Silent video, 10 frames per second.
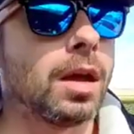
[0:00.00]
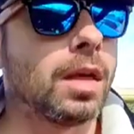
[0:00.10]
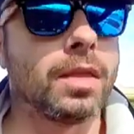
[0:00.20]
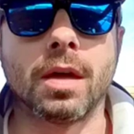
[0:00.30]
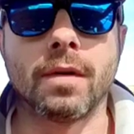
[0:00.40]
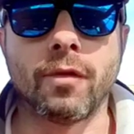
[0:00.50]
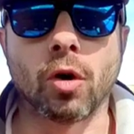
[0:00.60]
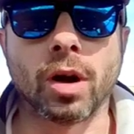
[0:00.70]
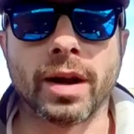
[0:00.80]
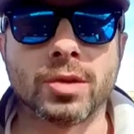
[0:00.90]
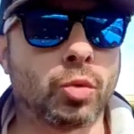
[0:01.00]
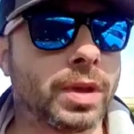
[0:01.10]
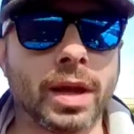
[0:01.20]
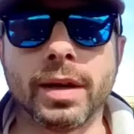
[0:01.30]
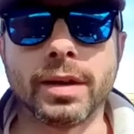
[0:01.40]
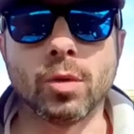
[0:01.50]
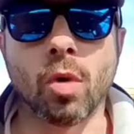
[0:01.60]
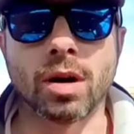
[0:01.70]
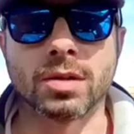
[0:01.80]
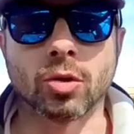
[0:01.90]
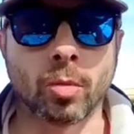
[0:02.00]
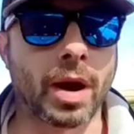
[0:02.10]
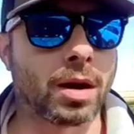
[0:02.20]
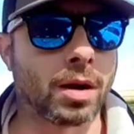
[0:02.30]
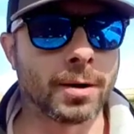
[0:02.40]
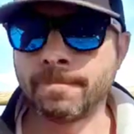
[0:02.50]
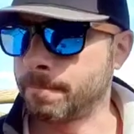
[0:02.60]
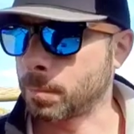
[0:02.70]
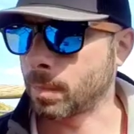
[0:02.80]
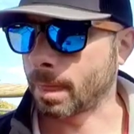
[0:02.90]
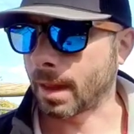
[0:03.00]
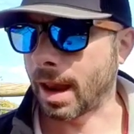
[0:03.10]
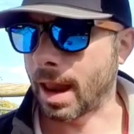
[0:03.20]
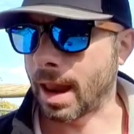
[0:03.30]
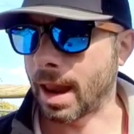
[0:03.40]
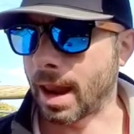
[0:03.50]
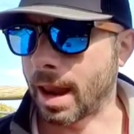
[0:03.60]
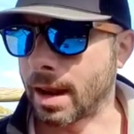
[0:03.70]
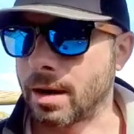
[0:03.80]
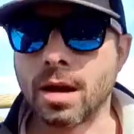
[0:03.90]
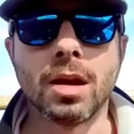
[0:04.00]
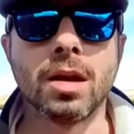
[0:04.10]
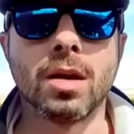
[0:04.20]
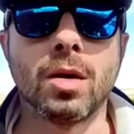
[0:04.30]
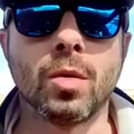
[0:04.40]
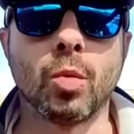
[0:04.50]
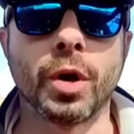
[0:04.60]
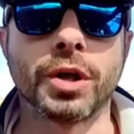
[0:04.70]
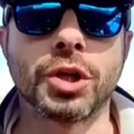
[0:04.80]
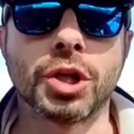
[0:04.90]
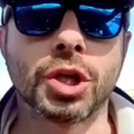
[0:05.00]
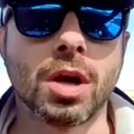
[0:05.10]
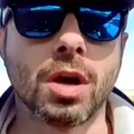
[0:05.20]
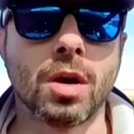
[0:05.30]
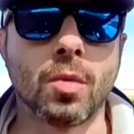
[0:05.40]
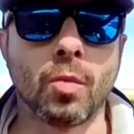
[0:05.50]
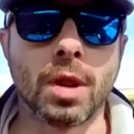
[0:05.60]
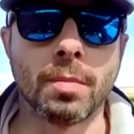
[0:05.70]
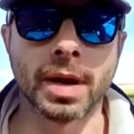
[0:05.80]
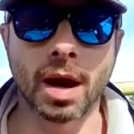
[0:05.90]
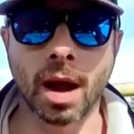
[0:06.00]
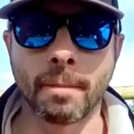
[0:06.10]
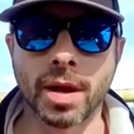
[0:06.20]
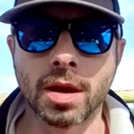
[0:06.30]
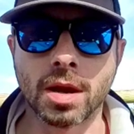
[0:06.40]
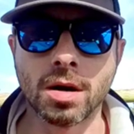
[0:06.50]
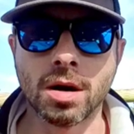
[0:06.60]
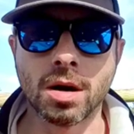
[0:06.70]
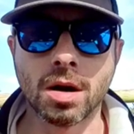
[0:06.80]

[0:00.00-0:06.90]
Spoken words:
the fog lights with LED ones on my car, and which will be up here